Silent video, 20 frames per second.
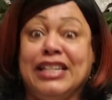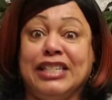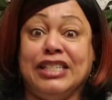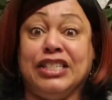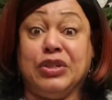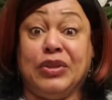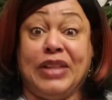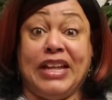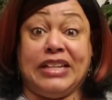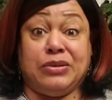
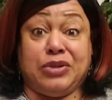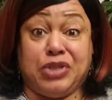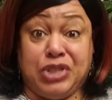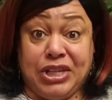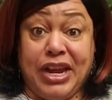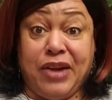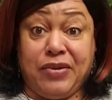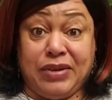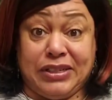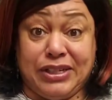So that's what
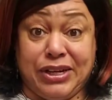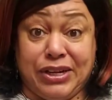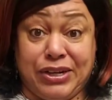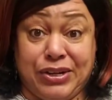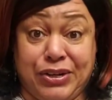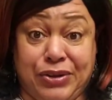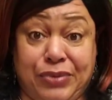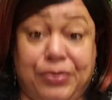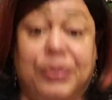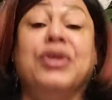Sharon's going
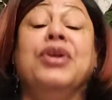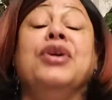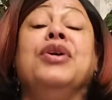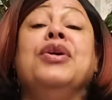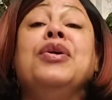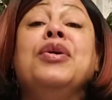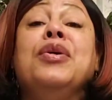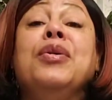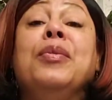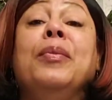to do.
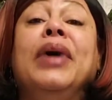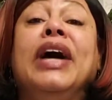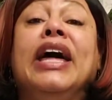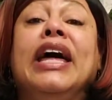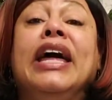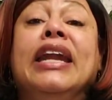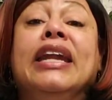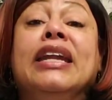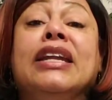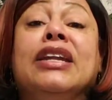
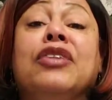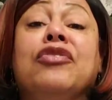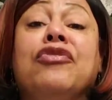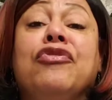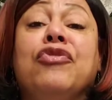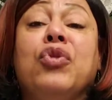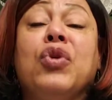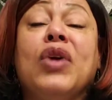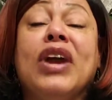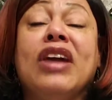But
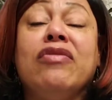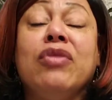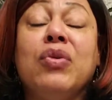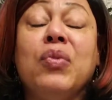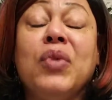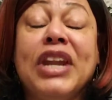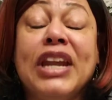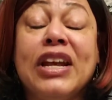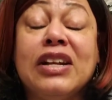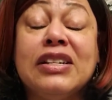for
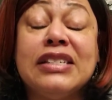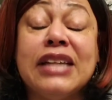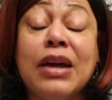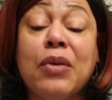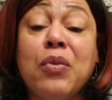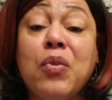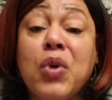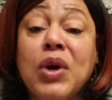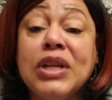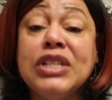everyone else, I
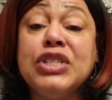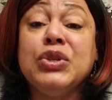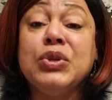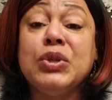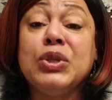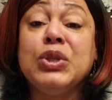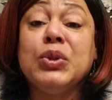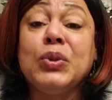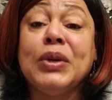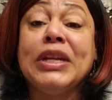want you
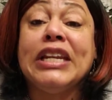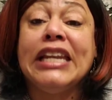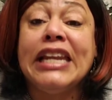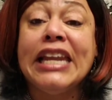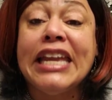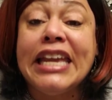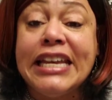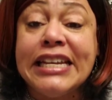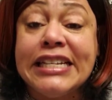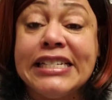to at
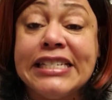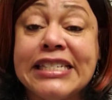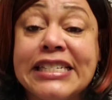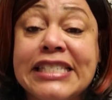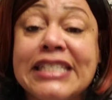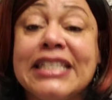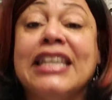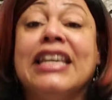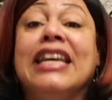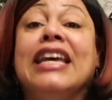
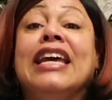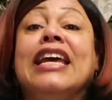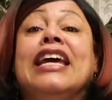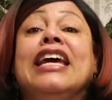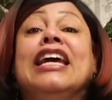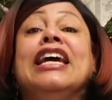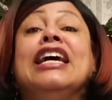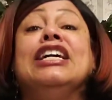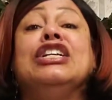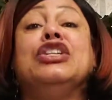least
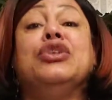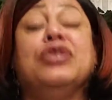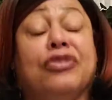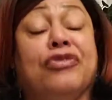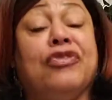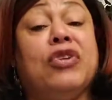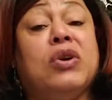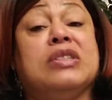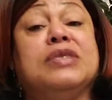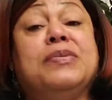do the
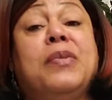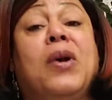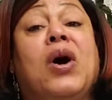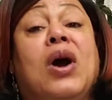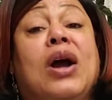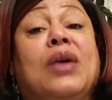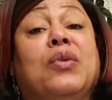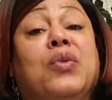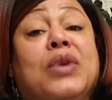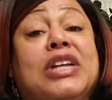first
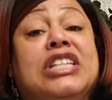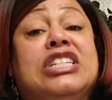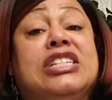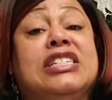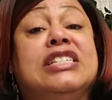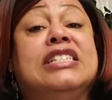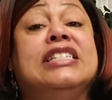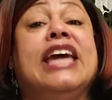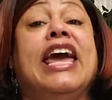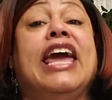part, which
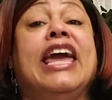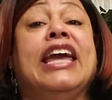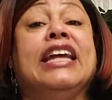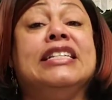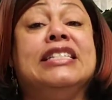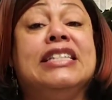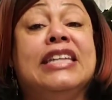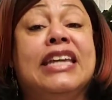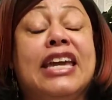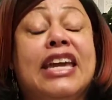is
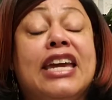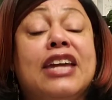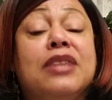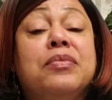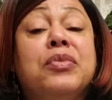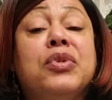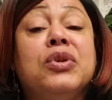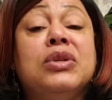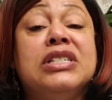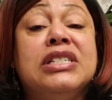take
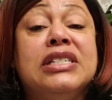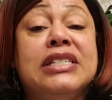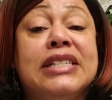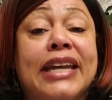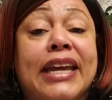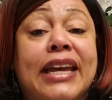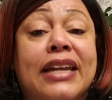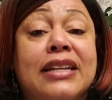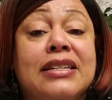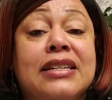
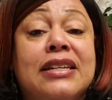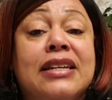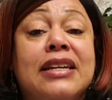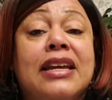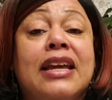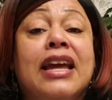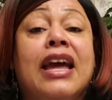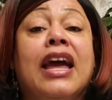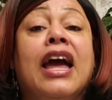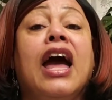10%
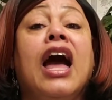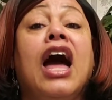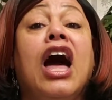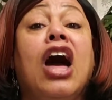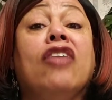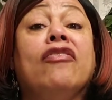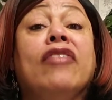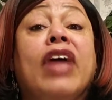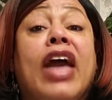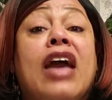
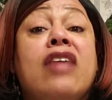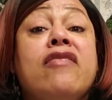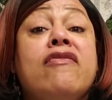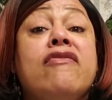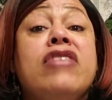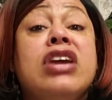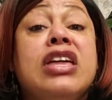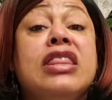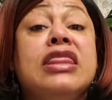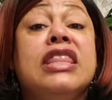of
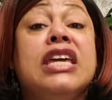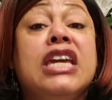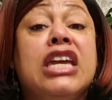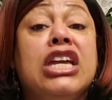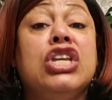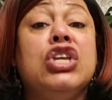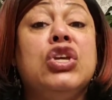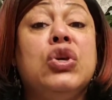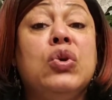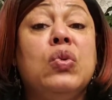
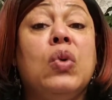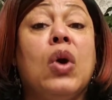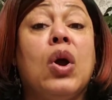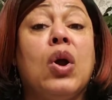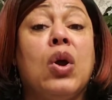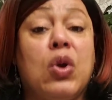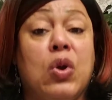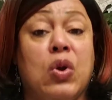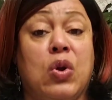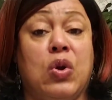everything you
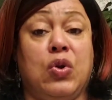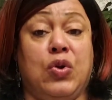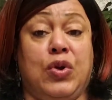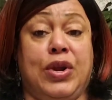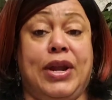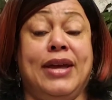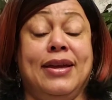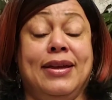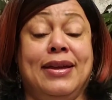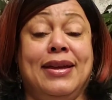earn